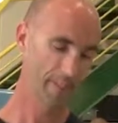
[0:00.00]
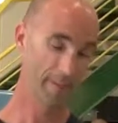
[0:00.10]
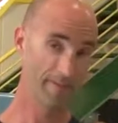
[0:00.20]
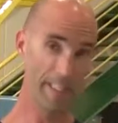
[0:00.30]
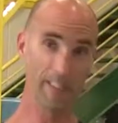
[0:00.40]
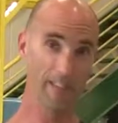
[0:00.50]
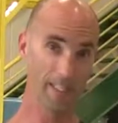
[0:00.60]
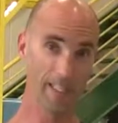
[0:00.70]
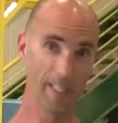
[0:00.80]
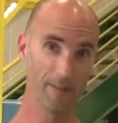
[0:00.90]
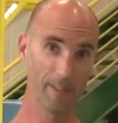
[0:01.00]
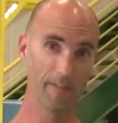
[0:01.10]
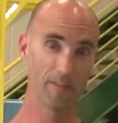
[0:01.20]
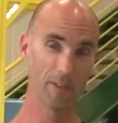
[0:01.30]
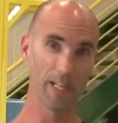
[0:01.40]
It's very sturdy.
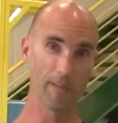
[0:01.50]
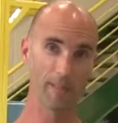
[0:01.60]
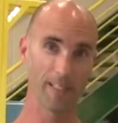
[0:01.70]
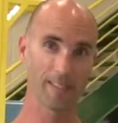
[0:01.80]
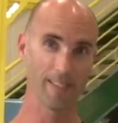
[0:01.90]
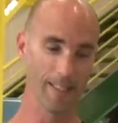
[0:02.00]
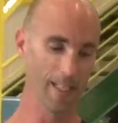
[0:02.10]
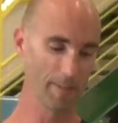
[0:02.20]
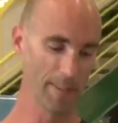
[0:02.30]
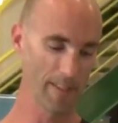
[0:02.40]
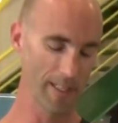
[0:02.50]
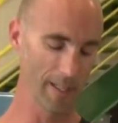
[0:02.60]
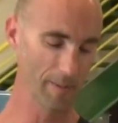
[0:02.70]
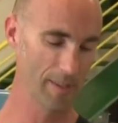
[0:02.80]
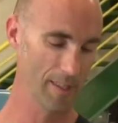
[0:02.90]
We've drop tested it a number of
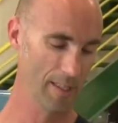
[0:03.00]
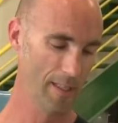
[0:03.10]
times.